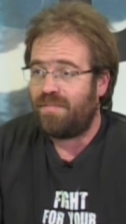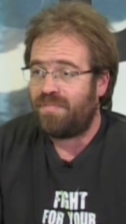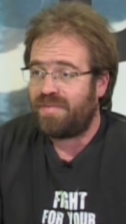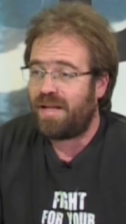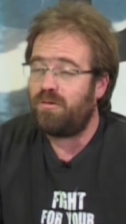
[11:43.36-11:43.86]

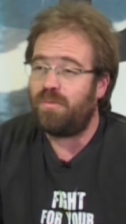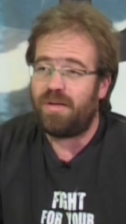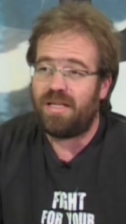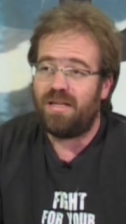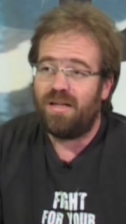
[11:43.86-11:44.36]
There will
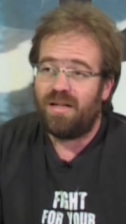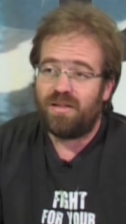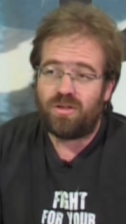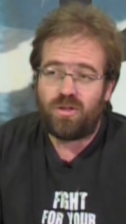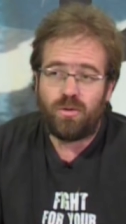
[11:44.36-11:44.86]
be
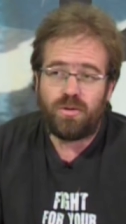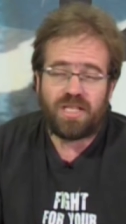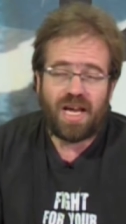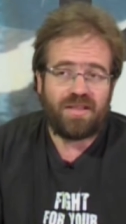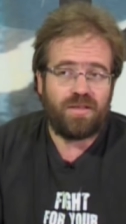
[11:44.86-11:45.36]
2
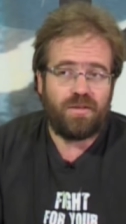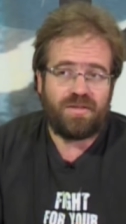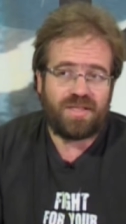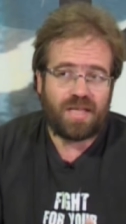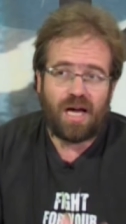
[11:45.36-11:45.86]

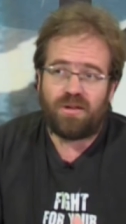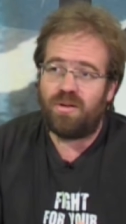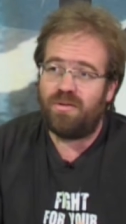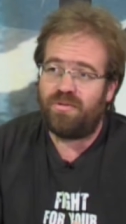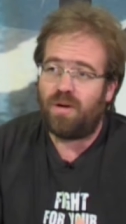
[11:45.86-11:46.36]
channels out
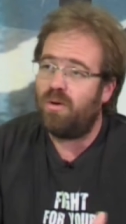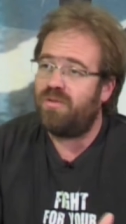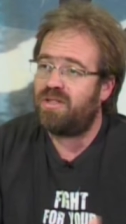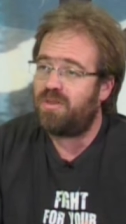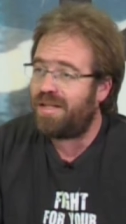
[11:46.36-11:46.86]
of over
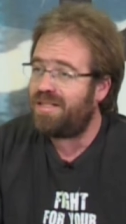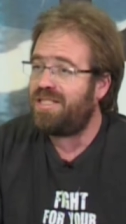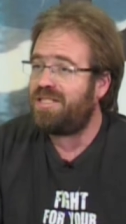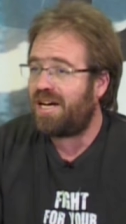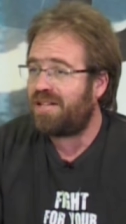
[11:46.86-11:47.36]
20
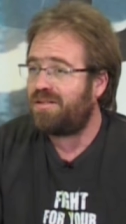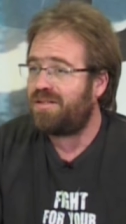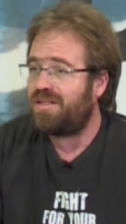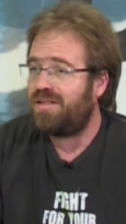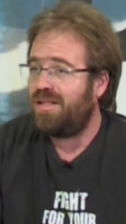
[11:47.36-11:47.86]

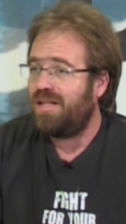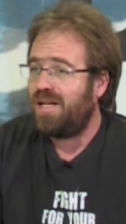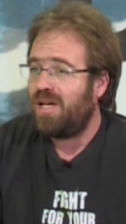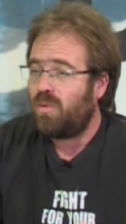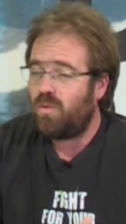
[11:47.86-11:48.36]
channels
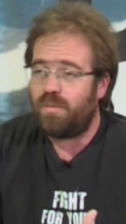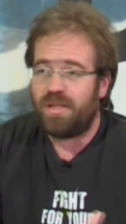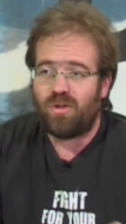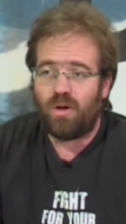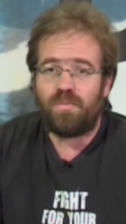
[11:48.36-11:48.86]
will be
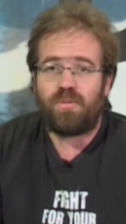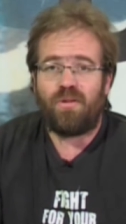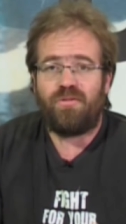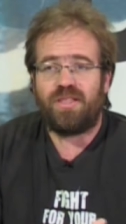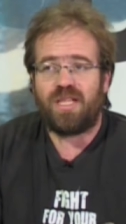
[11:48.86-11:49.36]

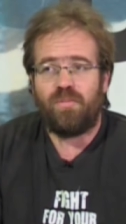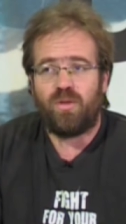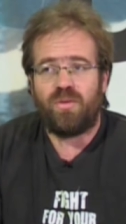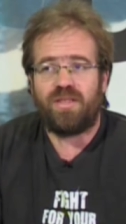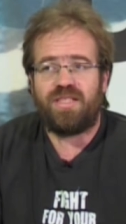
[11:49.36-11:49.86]
non-profit
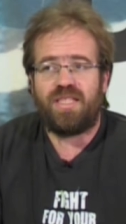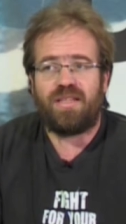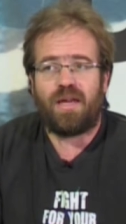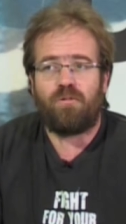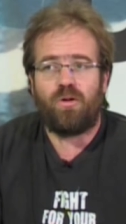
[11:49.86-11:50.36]
community. They
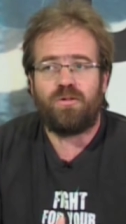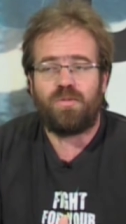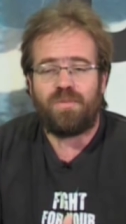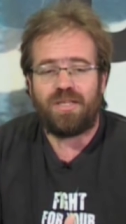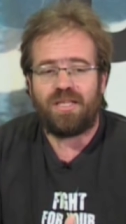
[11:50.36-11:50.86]
won't
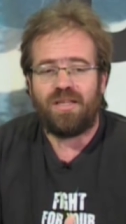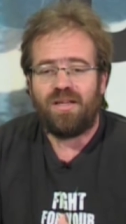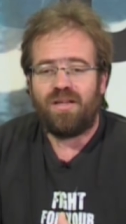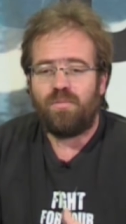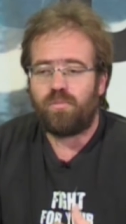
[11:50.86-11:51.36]
be
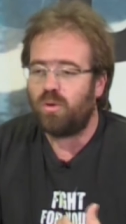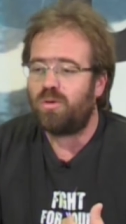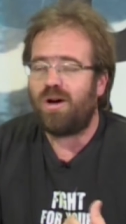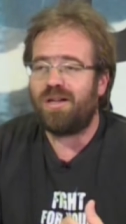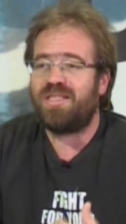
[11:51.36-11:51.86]

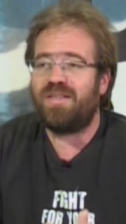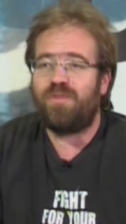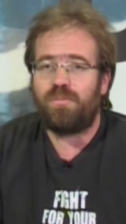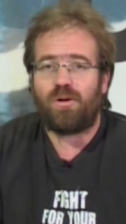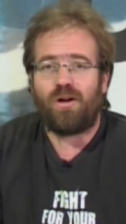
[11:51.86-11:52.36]
broadcasting for
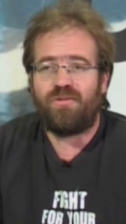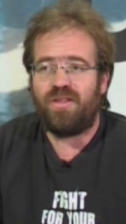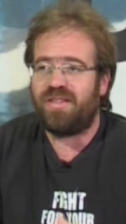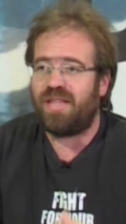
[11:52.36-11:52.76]
profit. They